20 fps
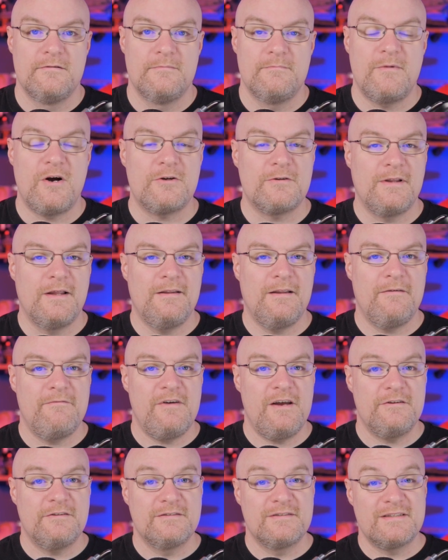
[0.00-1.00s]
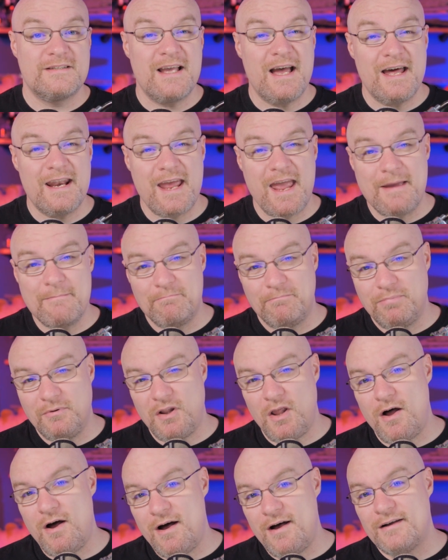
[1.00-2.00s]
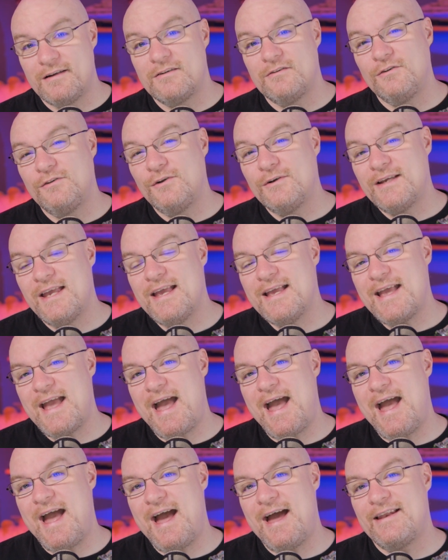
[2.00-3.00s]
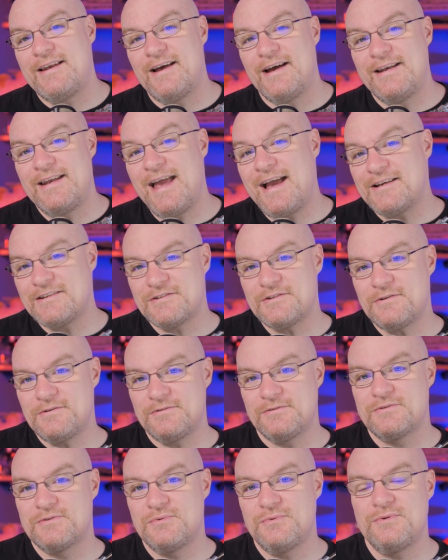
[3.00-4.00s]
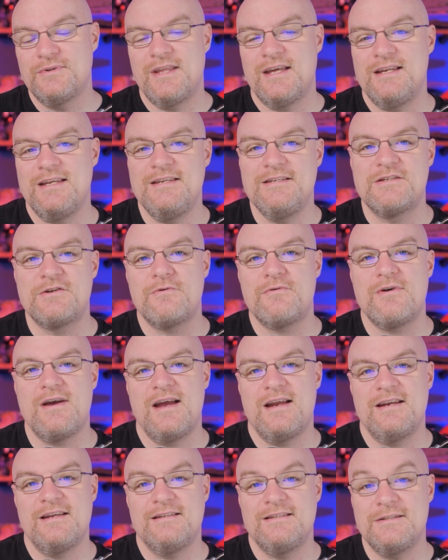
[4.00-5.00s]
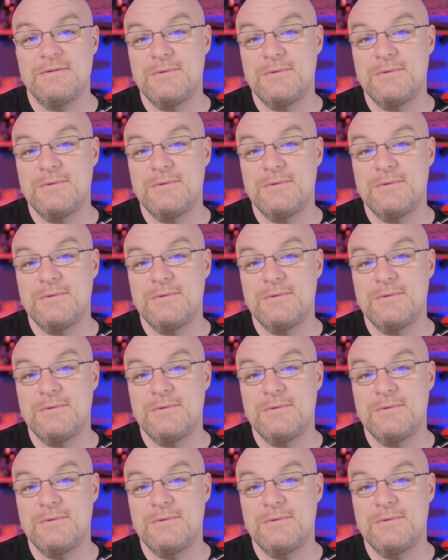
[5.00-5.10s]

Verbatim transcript: Marc Lelijveld's got a blog looking at an external tool that he's created to